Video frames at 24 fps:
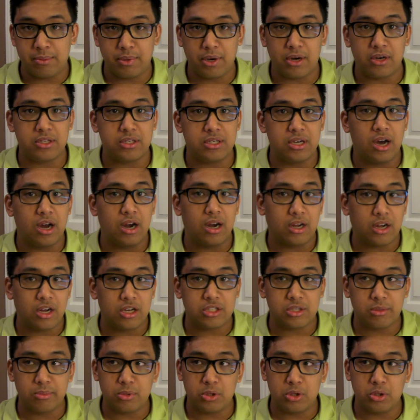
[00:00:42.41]
Pierre is not
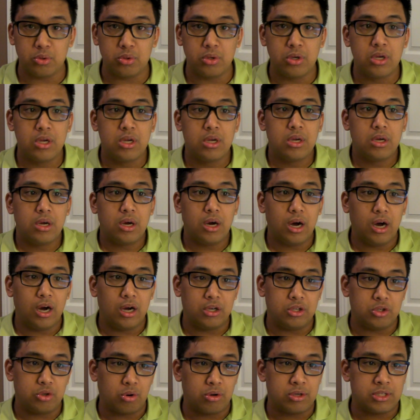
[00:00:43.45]
accustomed to. Uh,
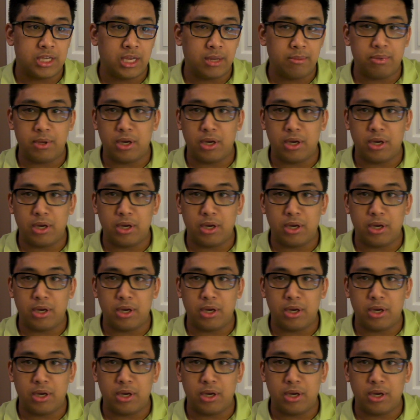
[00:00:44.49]
George St.